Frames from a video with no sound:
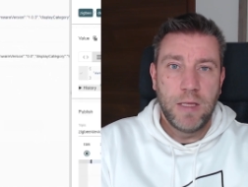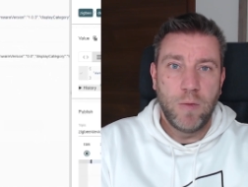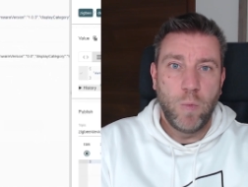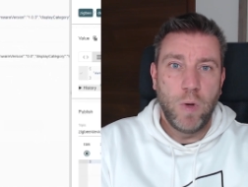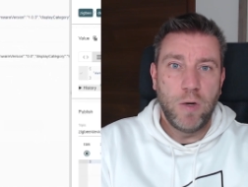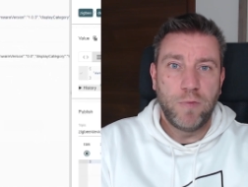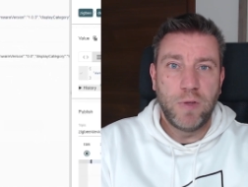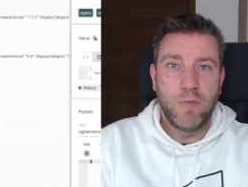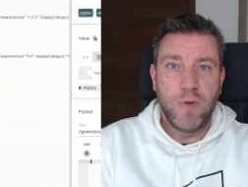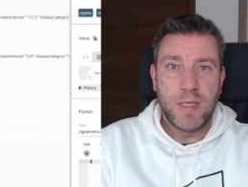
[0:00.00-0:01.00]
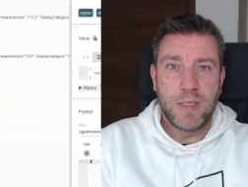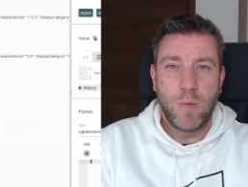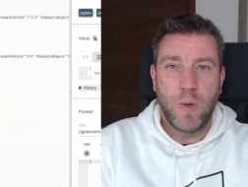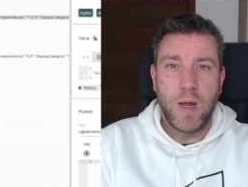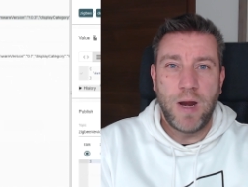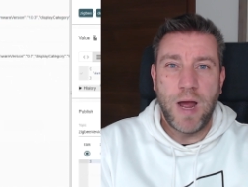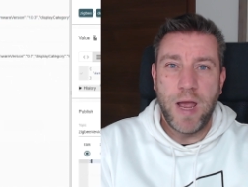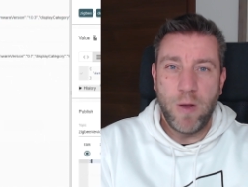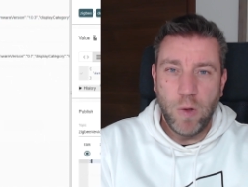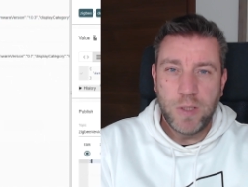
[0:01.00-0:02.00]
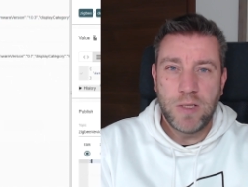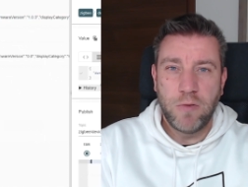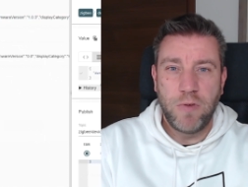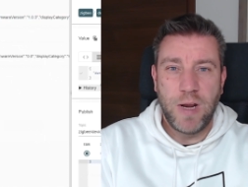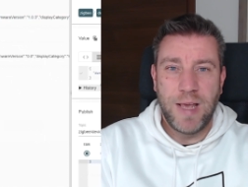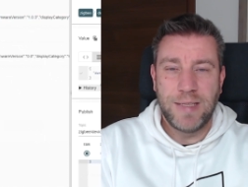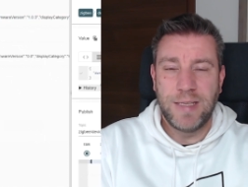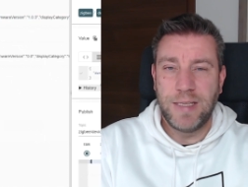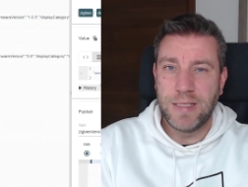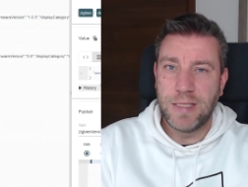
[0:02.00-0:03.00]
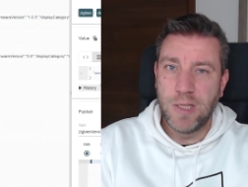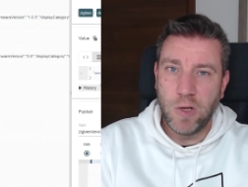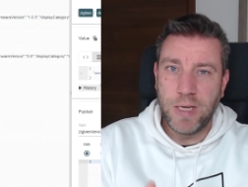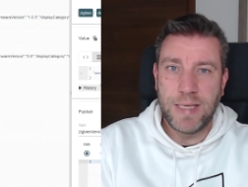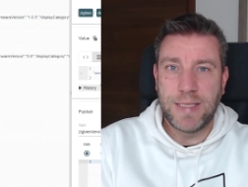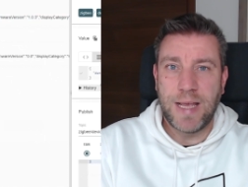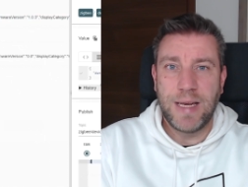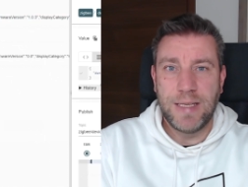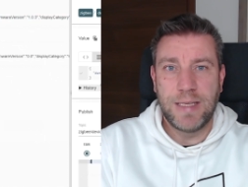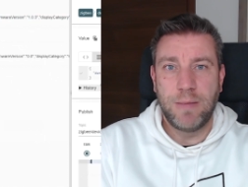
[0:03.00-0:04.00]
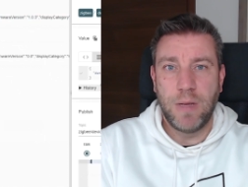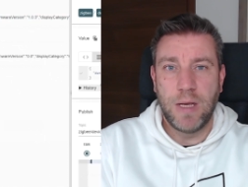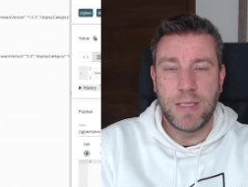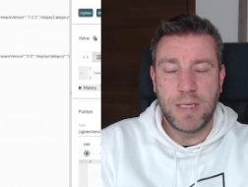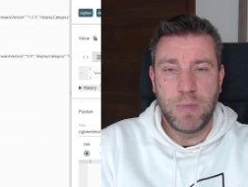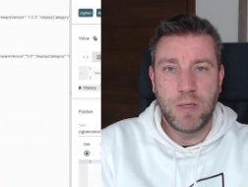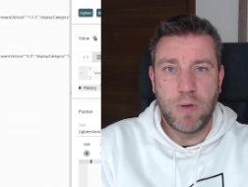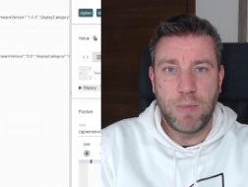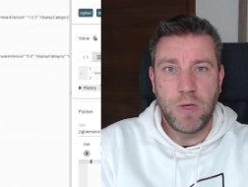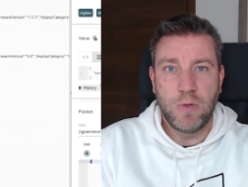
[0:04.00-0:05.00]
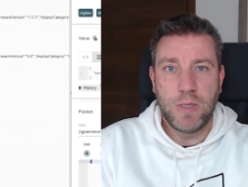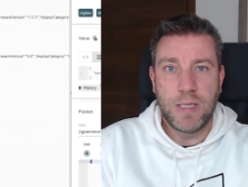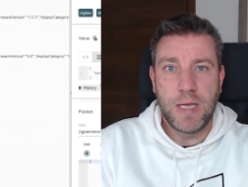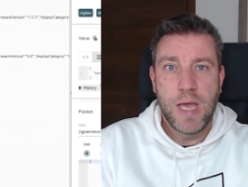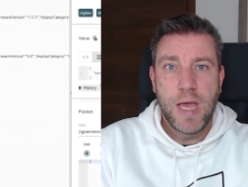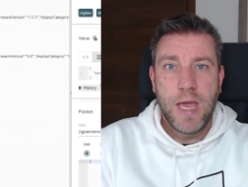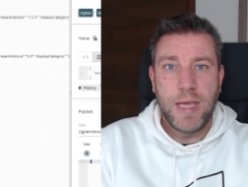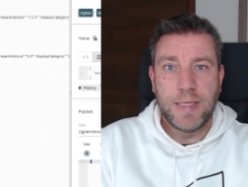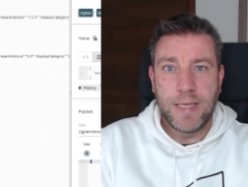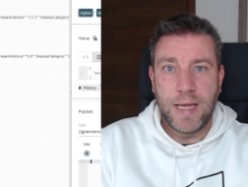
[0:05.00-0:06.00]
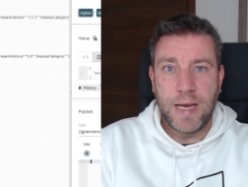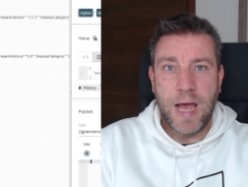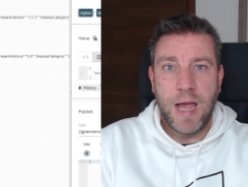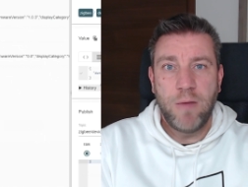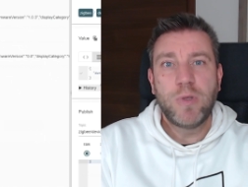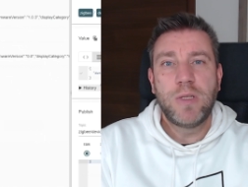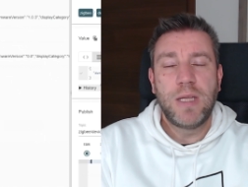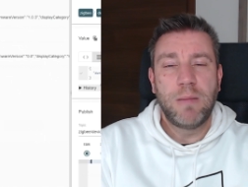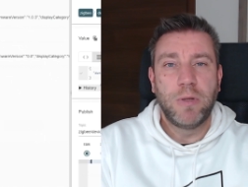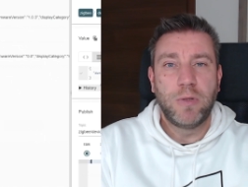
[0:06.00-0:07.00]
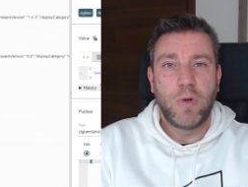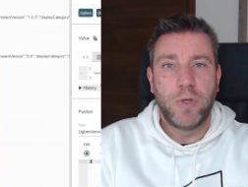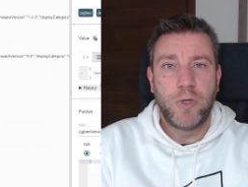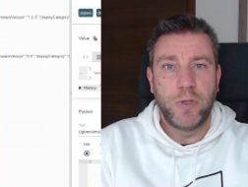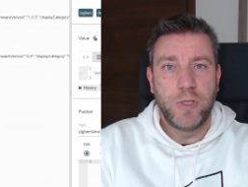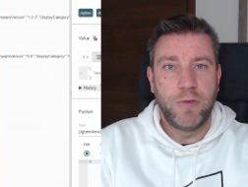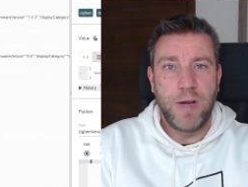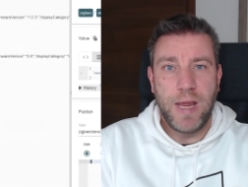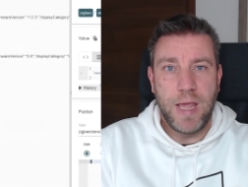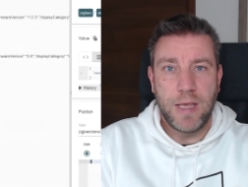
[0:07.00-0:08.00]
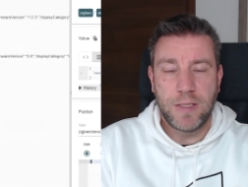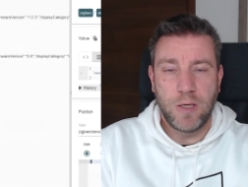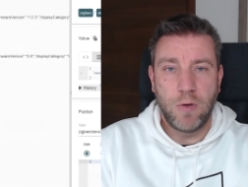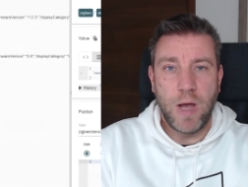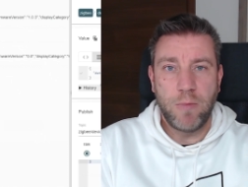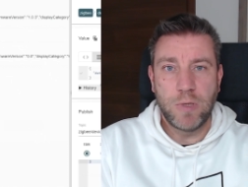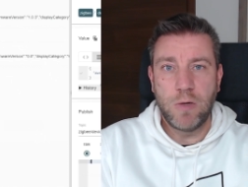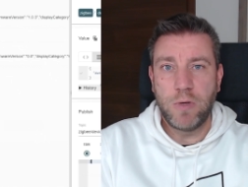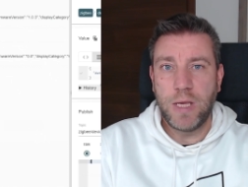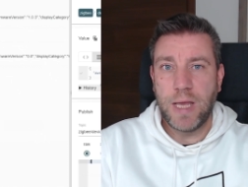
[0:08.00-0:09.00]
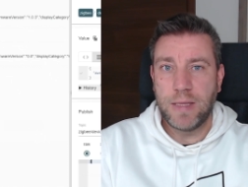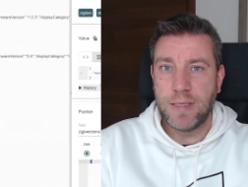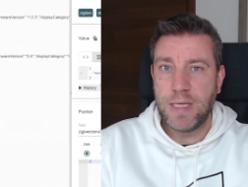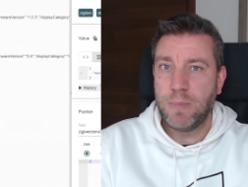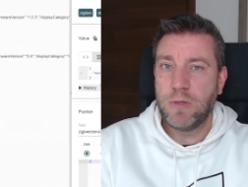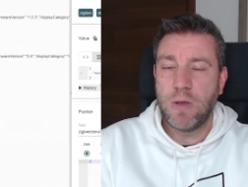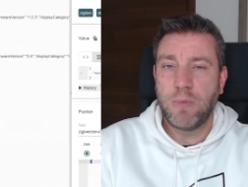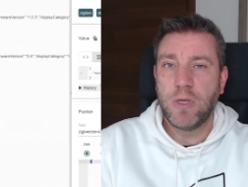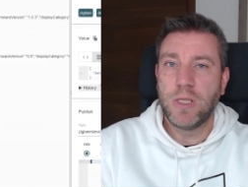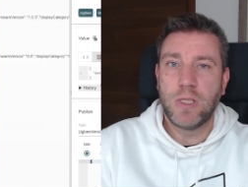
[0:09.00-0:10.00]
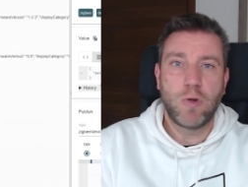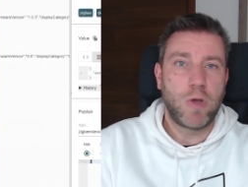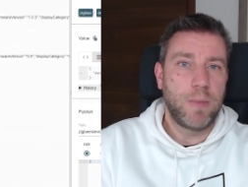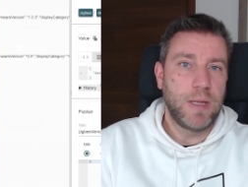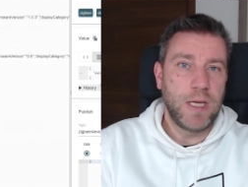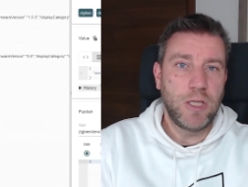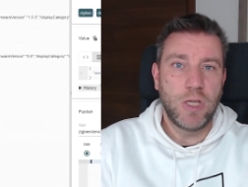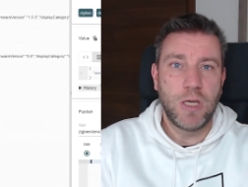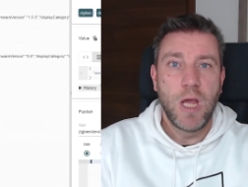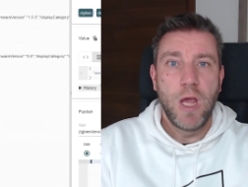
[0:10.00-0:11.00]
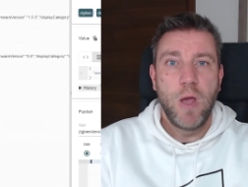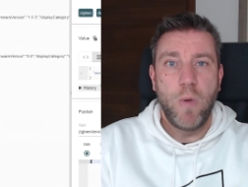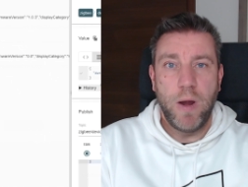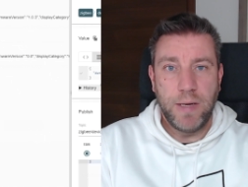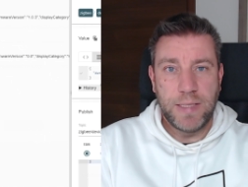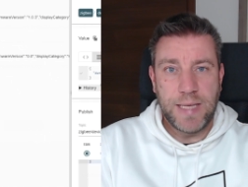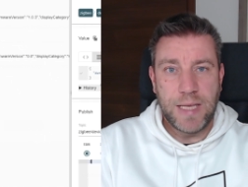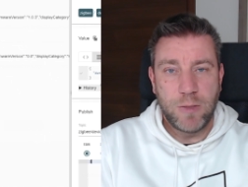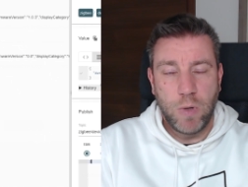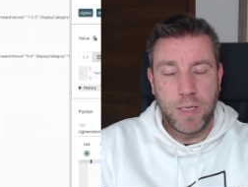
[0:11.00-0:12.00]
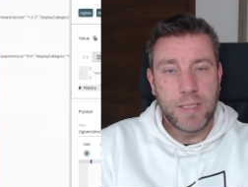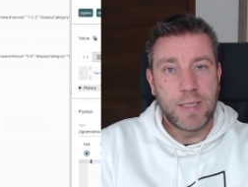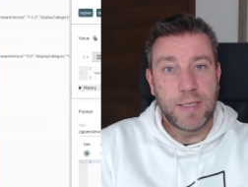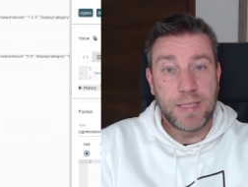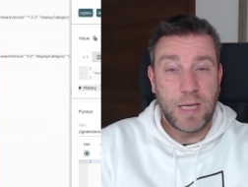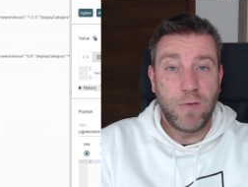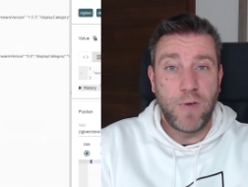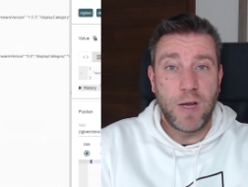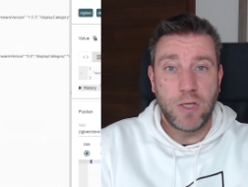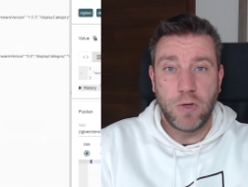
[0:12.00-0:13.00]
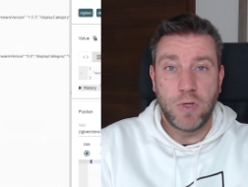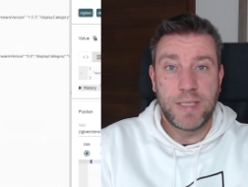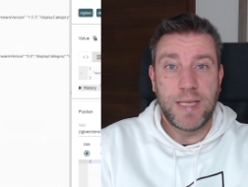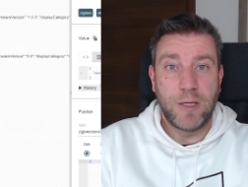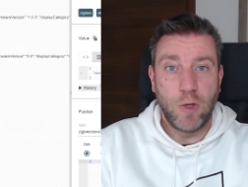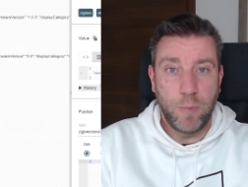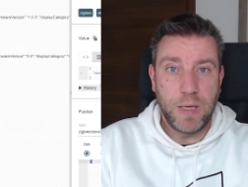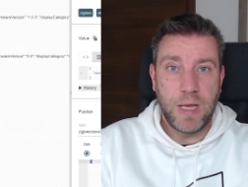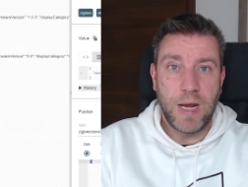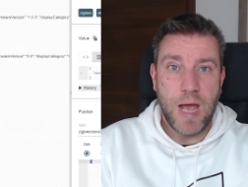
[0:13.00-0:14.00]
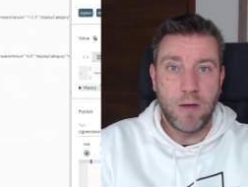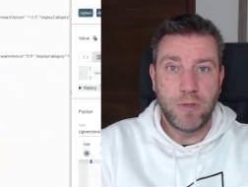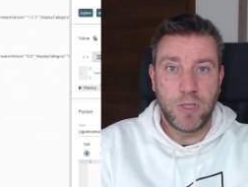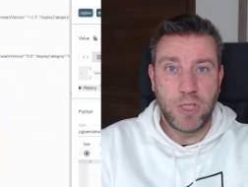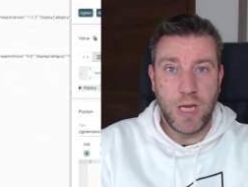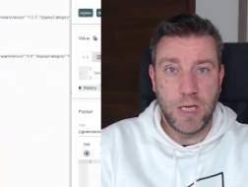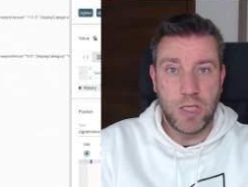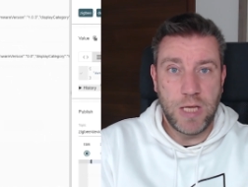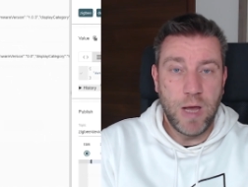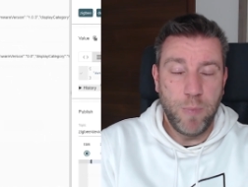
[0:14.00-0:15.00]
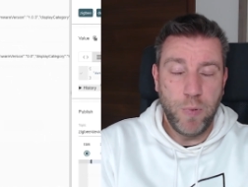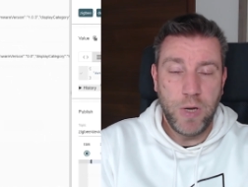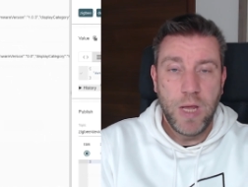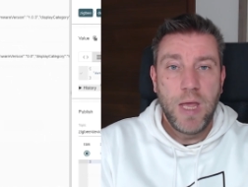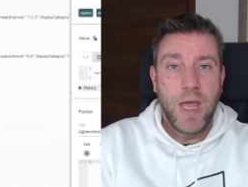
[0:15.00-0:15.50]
uh, one of the reason where I also realized that it's not exactly uh, ZigBee to MQTT is that I wasn't able to control the relay. So I was looking at the ZigBee to MQTT documentation where it says what is the set function or the set topic and how to change the output,